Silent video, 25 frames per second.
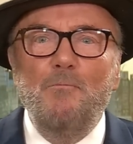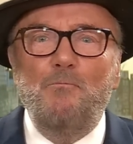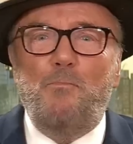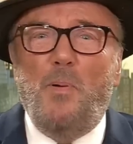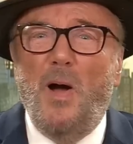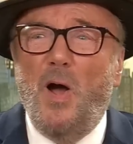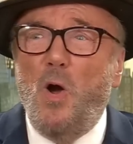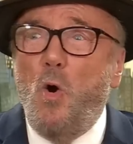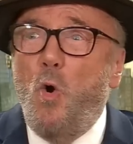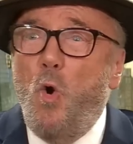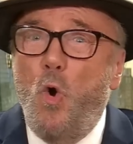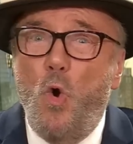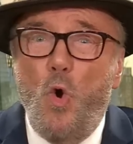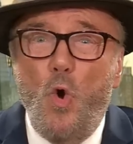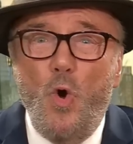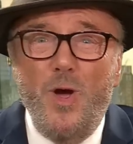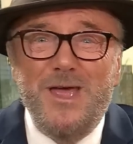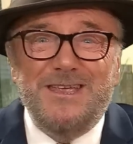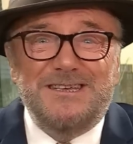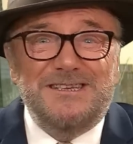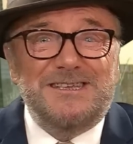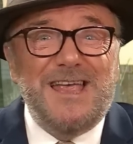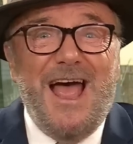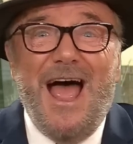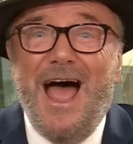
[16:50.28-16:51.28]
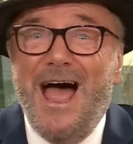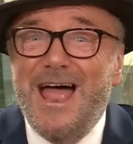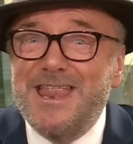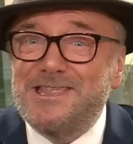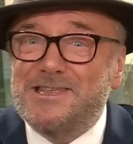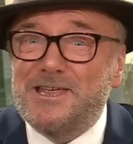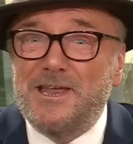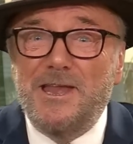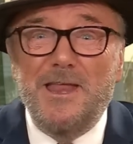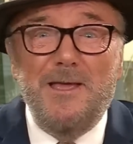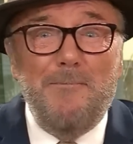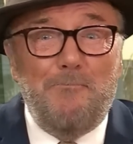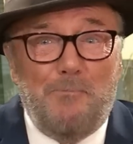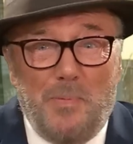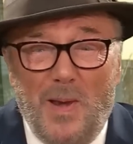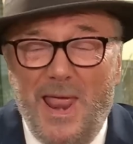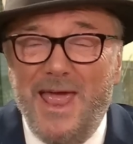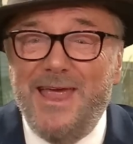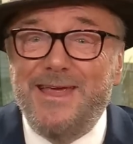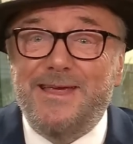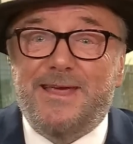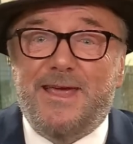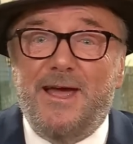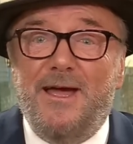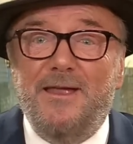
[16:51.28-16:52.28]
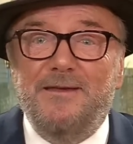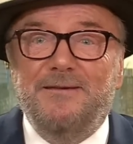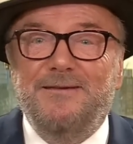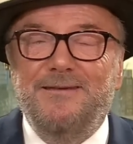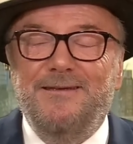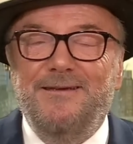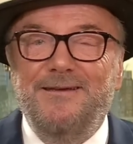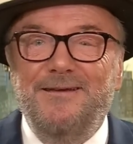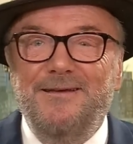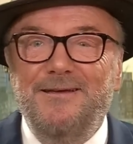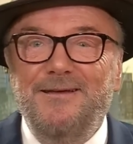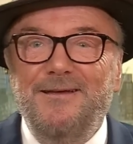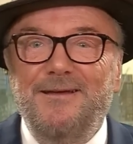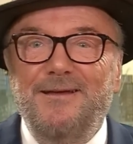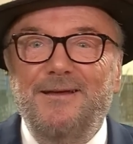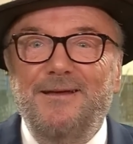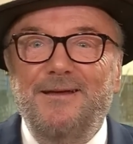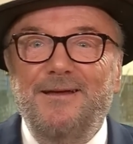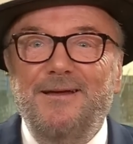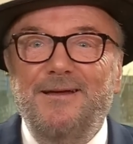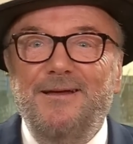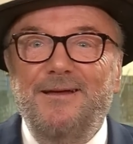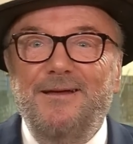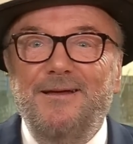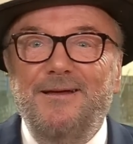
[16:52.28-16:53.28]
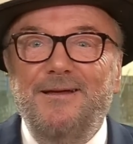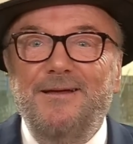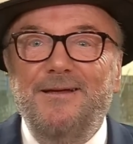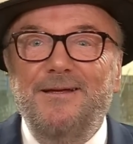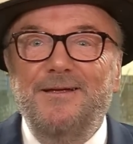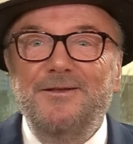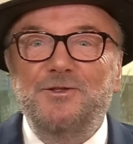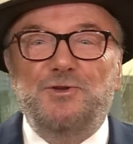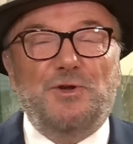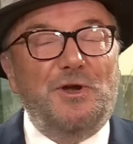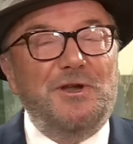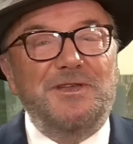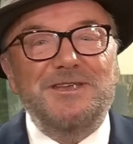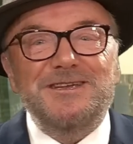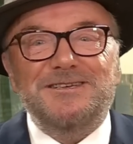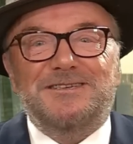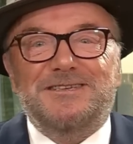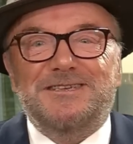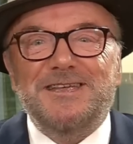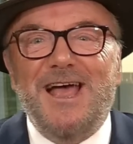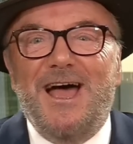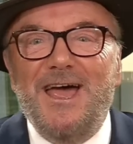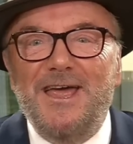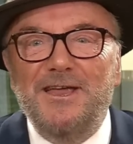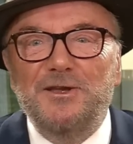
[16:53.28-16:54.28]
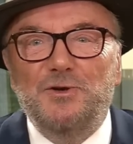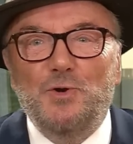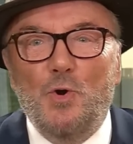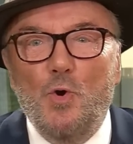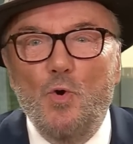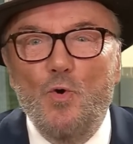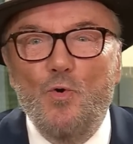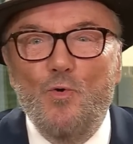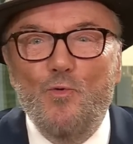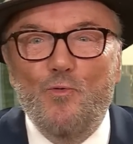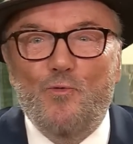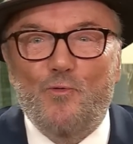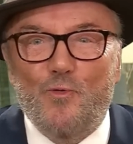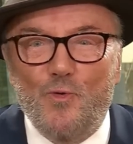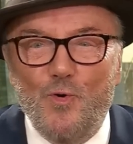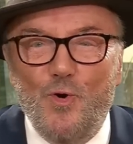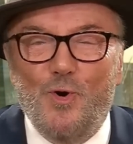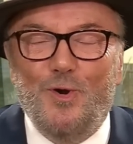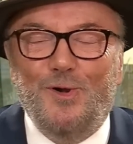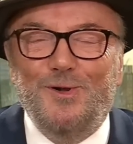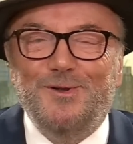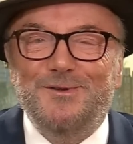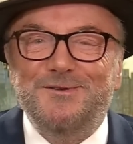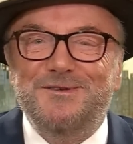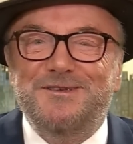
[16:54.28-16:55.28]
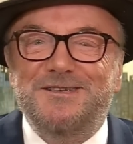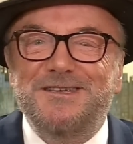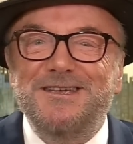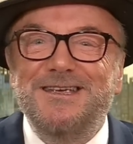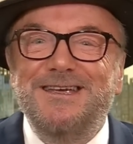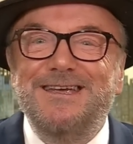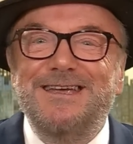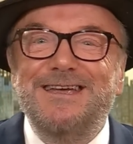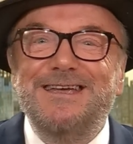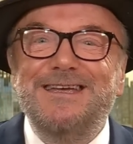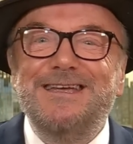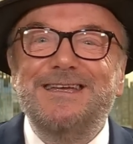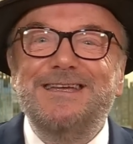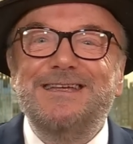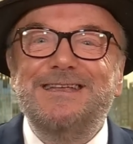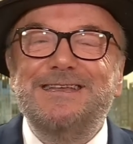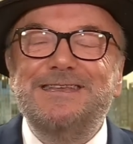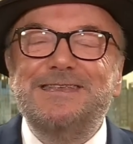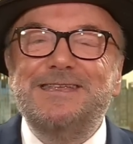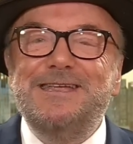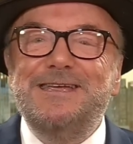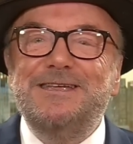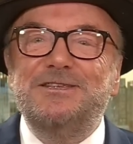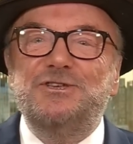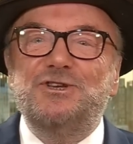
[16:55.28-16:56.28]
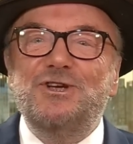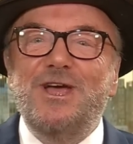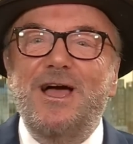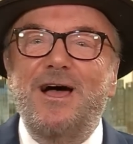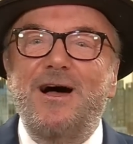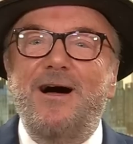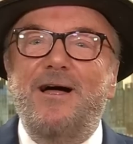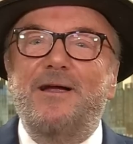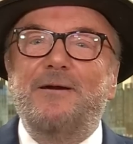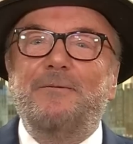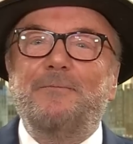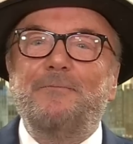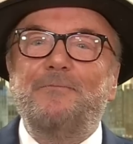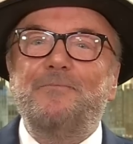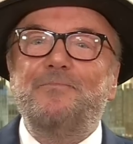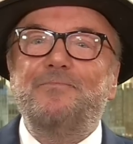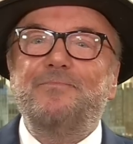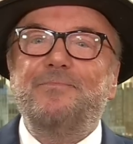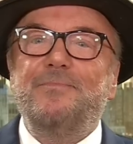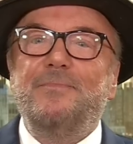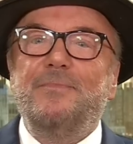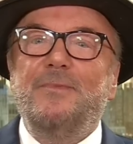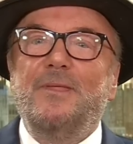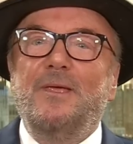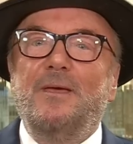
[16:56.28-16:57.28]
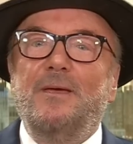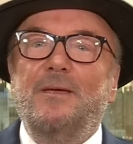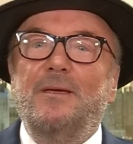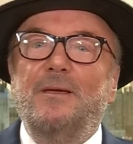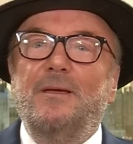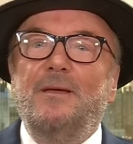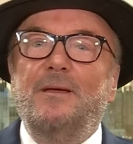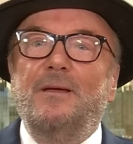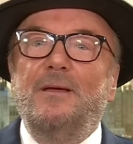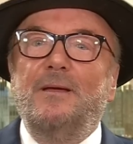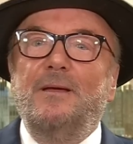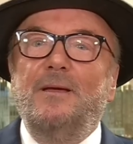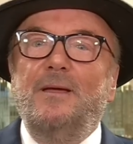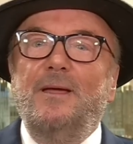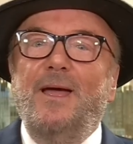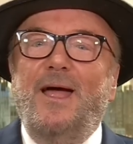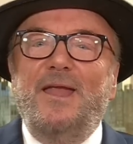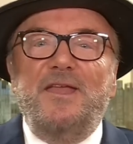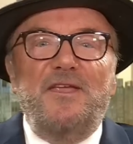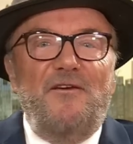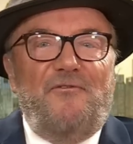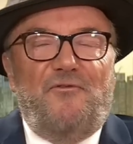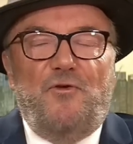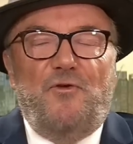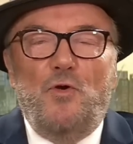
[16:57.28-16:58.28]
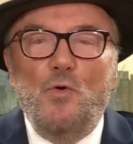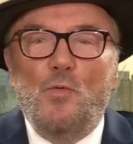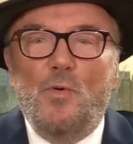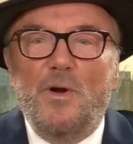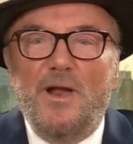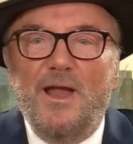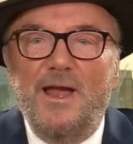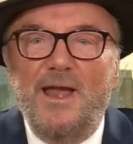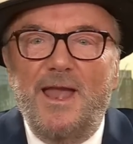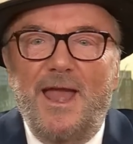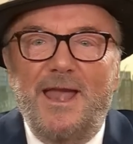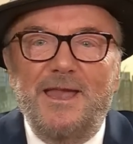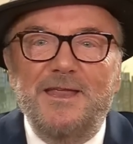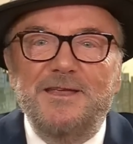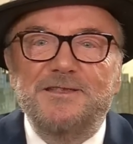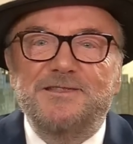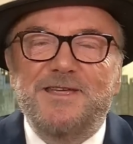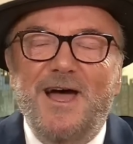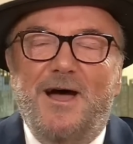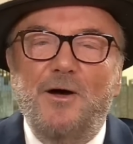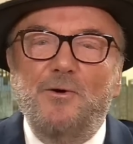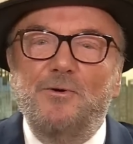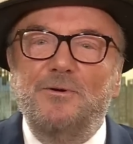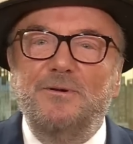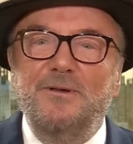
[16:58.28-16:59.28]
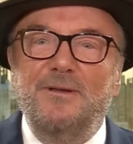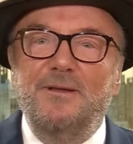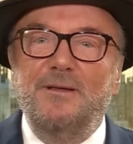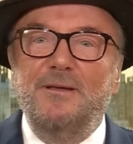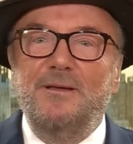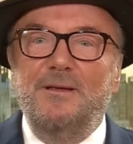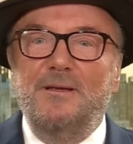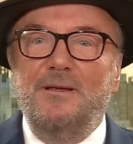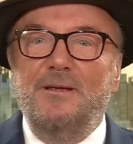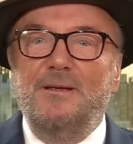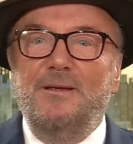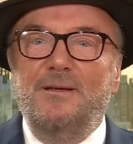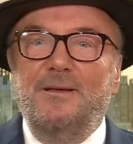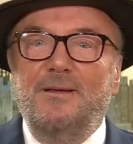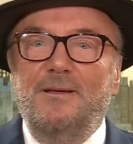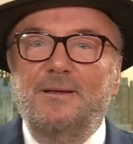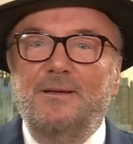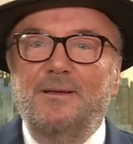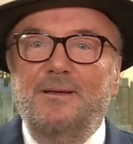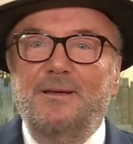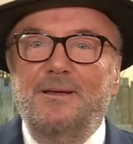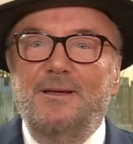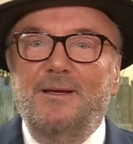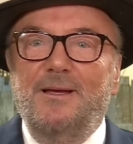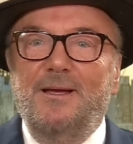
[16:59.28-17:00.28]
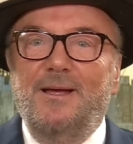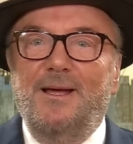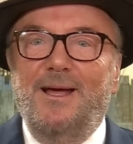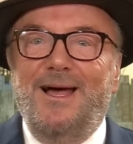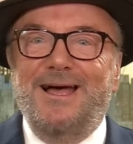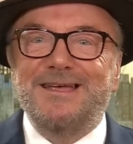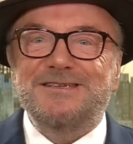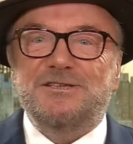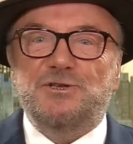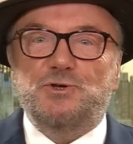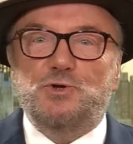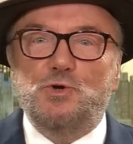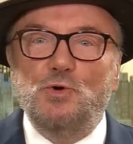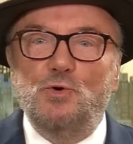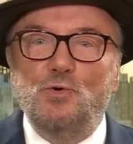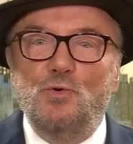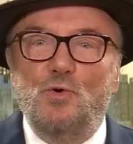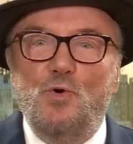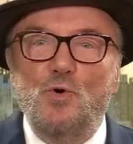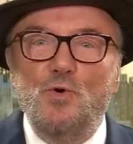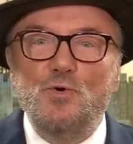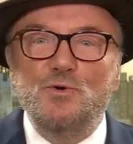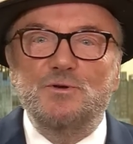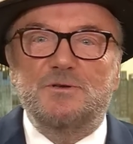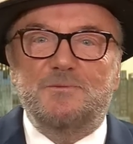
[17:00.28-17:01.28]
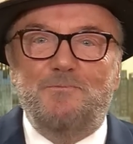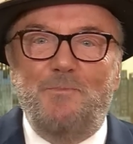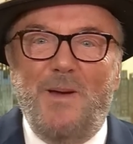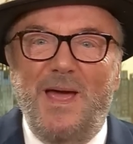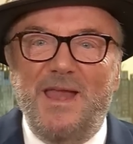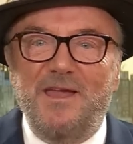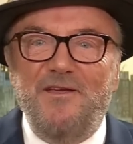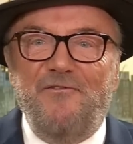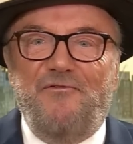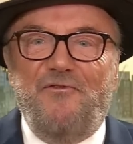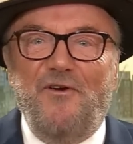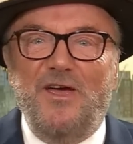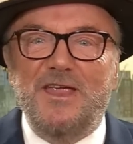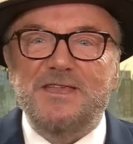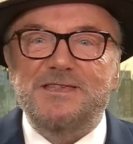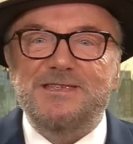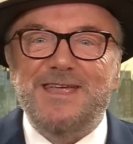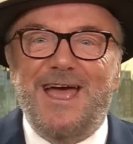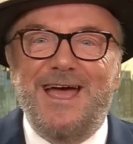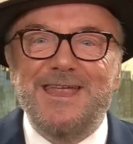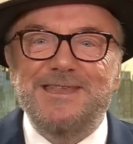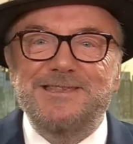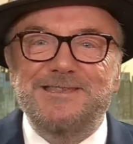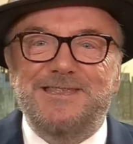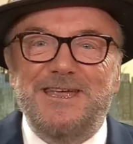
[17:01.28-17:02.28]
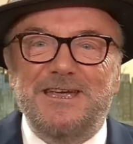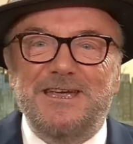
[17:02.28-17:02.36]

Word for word: but who is Antony Blinken to decide who rules Niger? And if you were in any doubt, as to whose benefit and